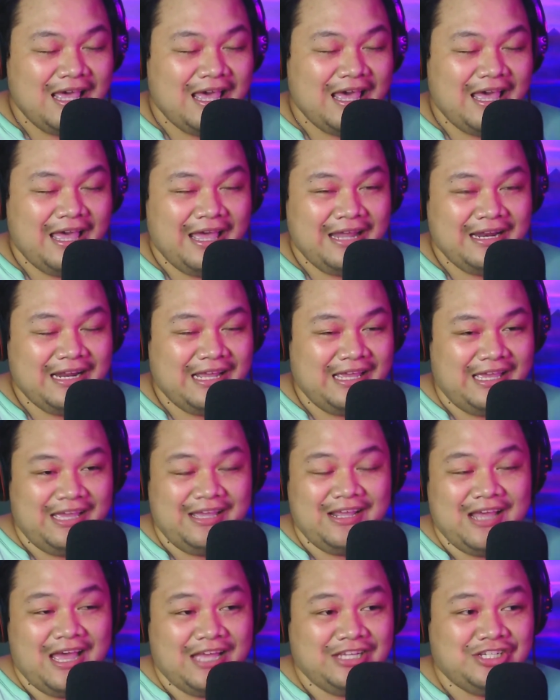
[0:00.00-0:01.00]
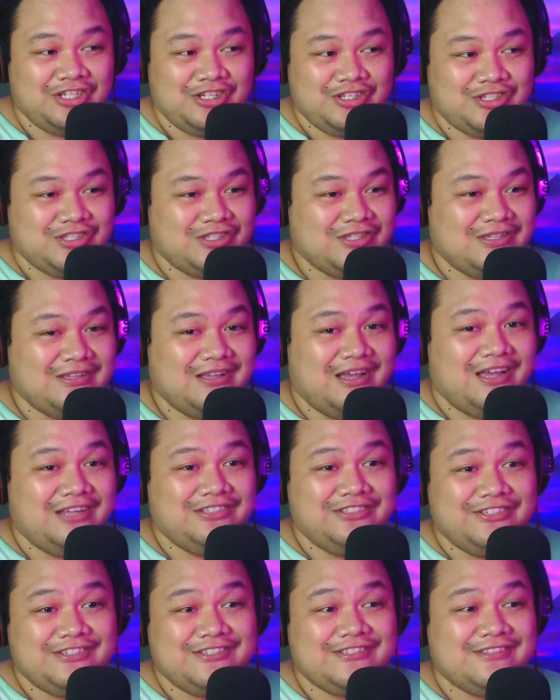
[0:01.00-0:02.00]
And yeah, I just
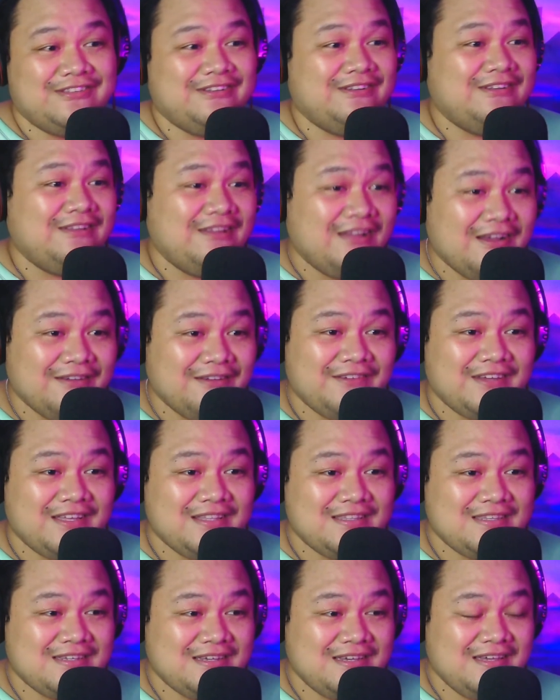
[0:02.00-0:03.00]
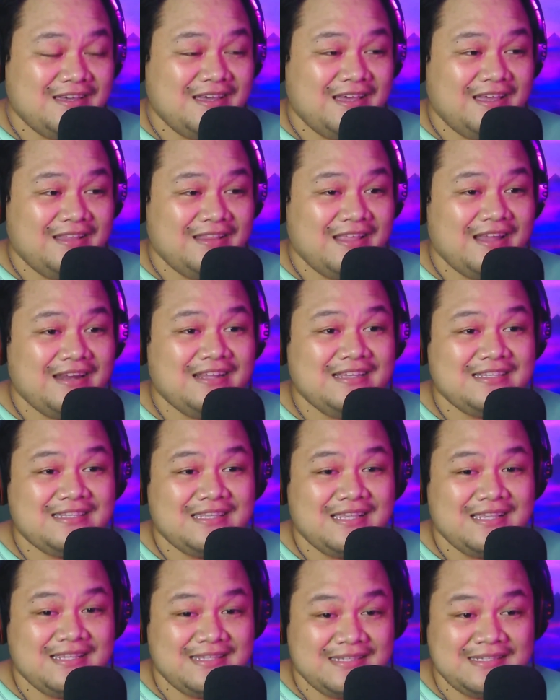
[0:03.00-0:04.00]
love it. And then he's
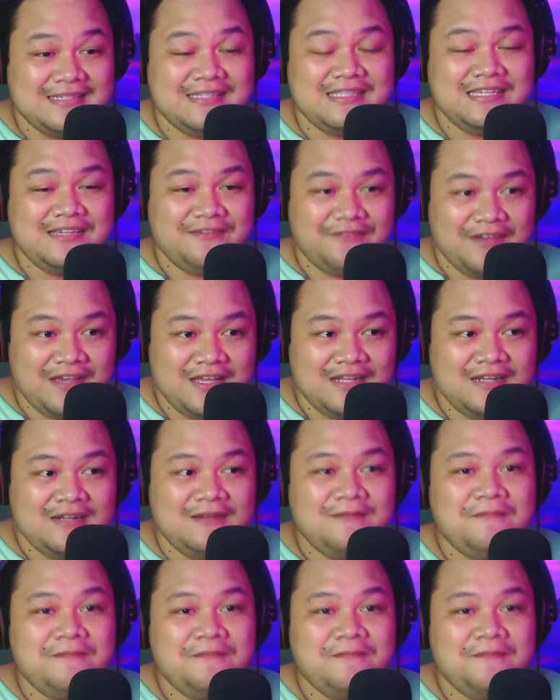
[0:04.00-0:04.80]
Steven.